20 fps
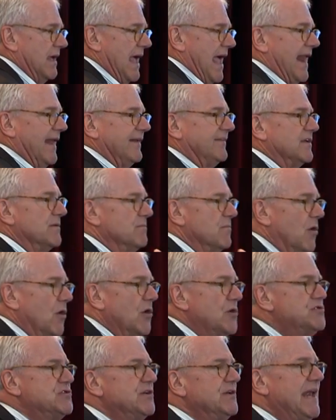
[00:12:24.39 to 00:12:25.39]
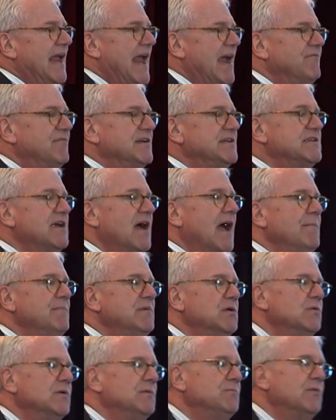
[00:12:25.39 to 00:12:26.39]
And at the margin, every time
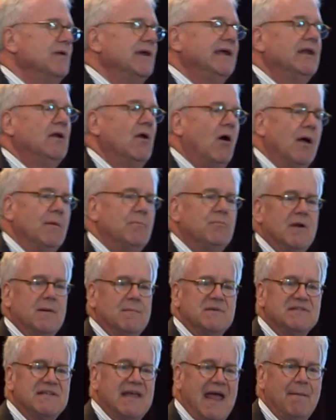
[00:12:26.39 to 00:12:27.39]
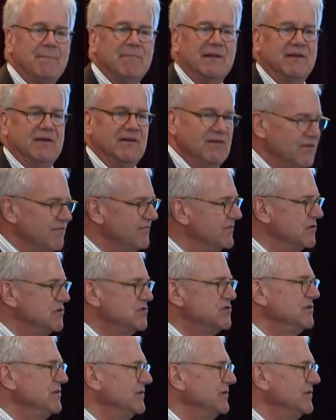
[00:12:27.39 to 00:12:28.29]
you would bring an on-premise app in in the future,